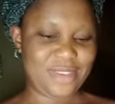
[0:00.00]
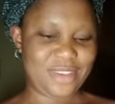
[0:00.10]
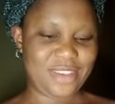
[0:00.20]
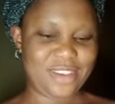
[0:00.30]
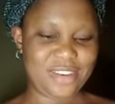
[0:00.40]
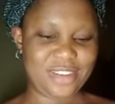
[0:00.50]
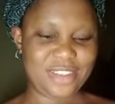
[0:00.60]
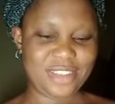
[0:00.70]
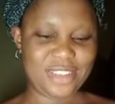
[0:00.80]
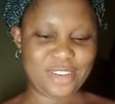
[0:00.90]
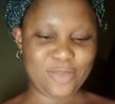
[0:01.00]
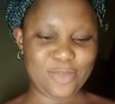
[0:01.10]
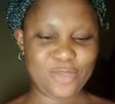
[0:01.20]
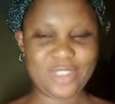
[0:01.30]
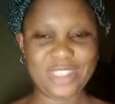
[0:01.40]
increasing or
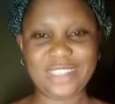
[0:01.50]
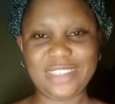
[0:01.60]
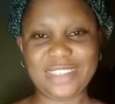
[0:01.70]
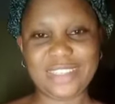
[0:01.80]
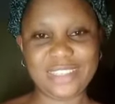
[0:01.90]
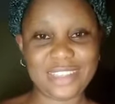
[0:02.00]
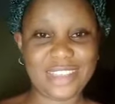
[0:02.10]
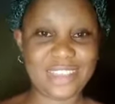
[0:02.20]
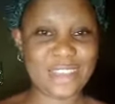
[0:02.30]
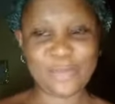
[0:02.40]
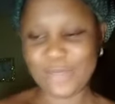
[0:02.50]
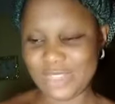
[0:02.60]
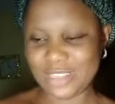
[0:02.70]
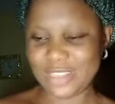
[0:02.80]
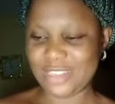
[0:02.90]
boosting psychic
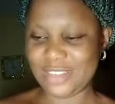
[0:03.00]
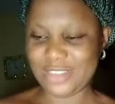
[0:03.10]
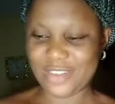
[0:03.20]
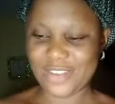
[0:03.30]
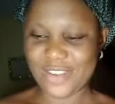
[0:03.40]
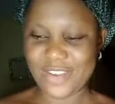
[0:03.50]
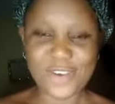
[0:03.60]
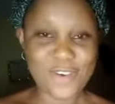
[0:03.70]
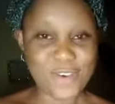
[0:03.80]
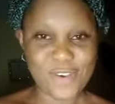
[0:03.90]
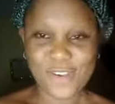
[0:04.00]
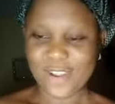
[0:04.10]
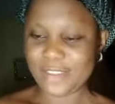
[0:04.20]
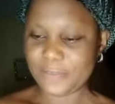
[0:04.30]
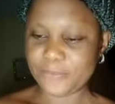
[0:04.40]
abilities.
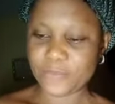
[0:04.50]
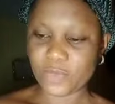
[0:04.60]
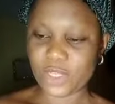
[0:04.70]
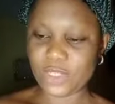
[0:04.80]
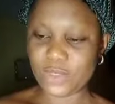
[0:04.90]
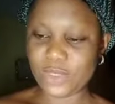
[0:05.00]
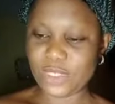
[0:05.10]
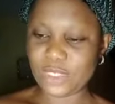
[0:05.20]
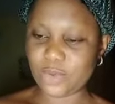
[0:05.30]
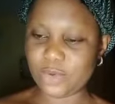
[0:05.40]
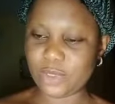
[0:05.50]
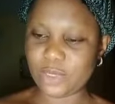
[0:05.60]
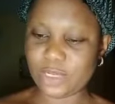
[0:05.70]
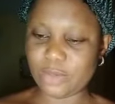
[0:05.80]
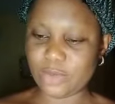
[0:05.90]
Alright, so this is what I'm
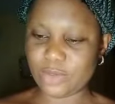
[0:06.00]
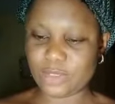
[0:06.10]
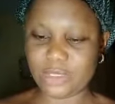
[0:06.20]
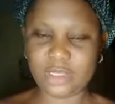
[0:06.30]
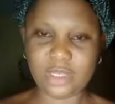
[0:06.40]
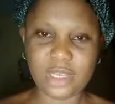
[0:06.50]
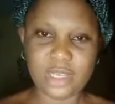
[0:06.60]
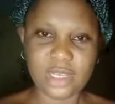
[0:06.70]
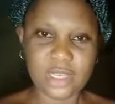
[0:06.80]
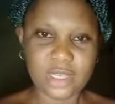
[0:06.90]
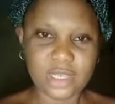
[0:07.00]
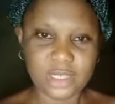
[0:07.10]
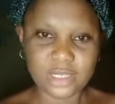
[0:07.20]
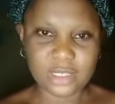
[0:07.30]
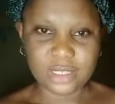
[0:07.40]
talking about.
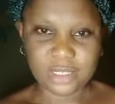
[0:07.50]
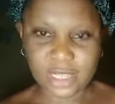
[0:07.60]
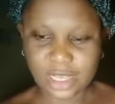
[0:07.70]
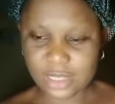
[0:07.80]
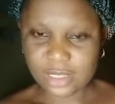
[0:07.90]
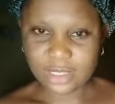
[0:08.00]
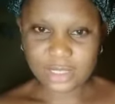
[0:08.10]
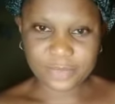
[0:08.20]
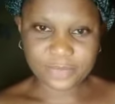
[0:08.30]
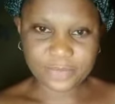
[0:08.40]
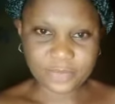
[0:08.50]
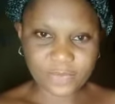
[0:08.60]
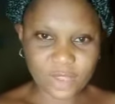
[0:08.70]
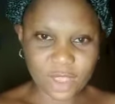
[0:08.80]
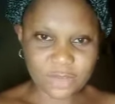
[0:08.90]
This is a Star Anise. I
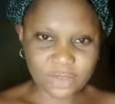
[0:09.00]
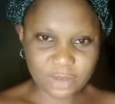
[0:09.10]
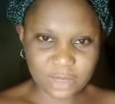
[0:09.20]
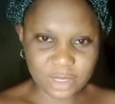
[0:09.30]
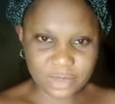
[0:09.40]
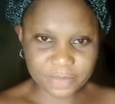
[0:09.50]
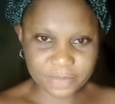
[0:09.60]
have some here.